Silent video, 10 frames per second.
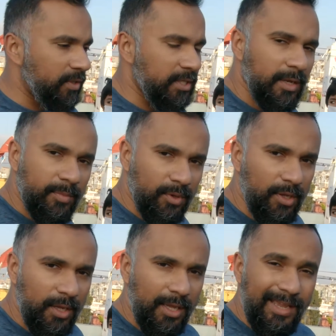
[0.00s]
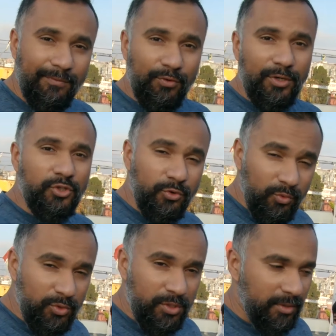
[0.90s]
example, if you're in
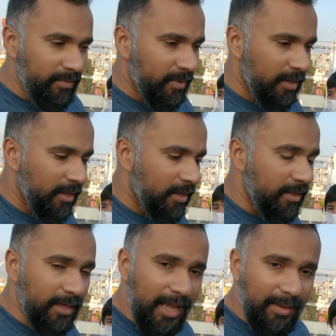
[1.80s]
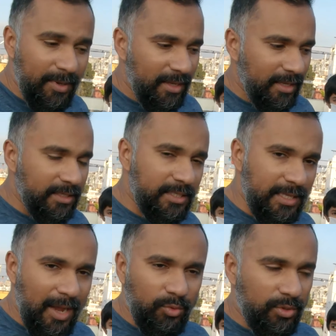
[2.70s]
Jerusalem, the Kaaba is
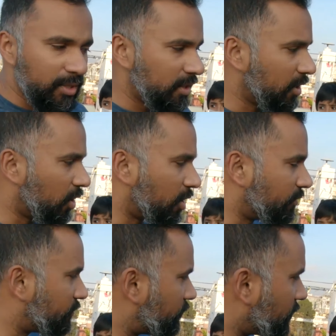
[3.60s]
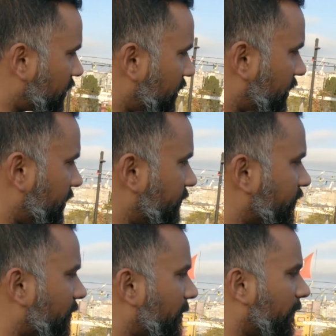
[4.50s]
south of um,
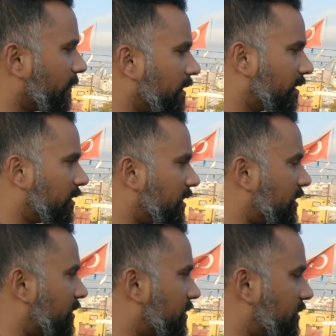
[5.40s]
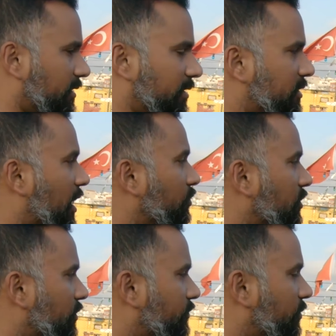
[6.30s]
uh, south
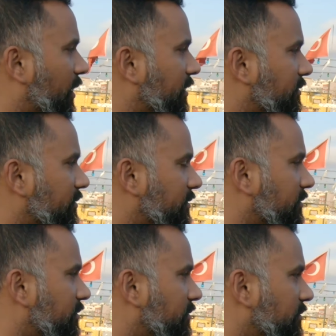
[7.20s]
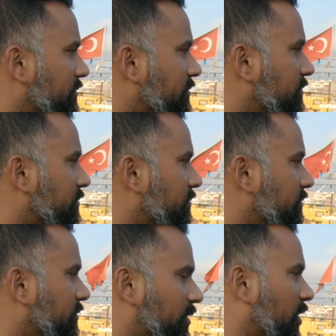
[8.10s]
of what?
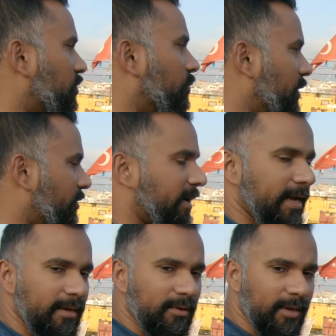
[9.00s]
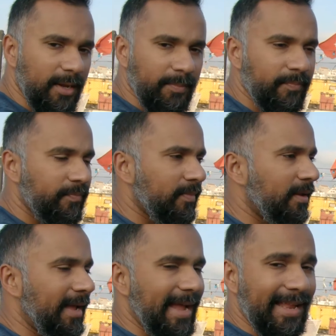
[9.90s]
South of where you're at, okay?
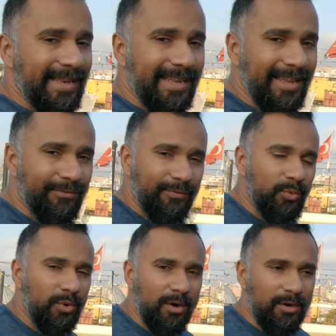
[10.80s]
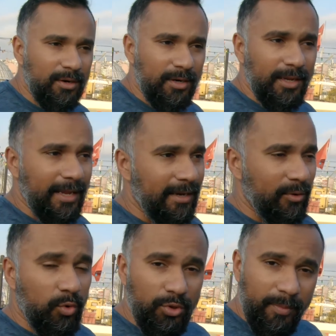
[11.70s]
And if you are in
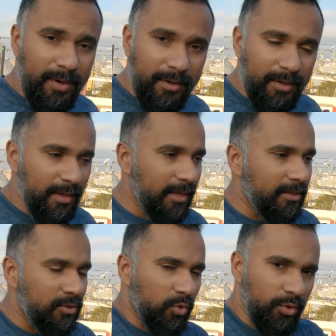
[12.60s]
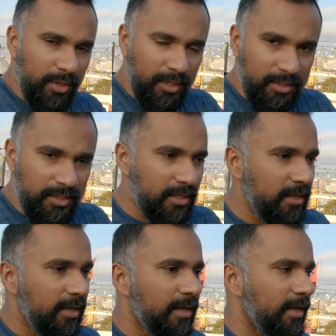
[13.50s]
North America, it's northeast.
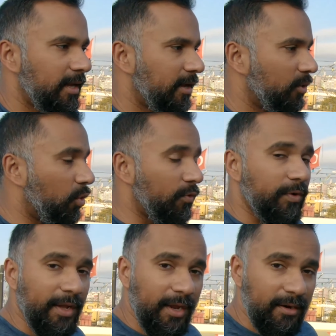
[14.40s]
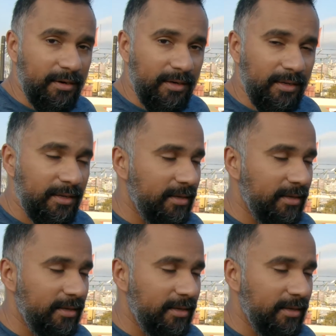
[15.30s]
Over here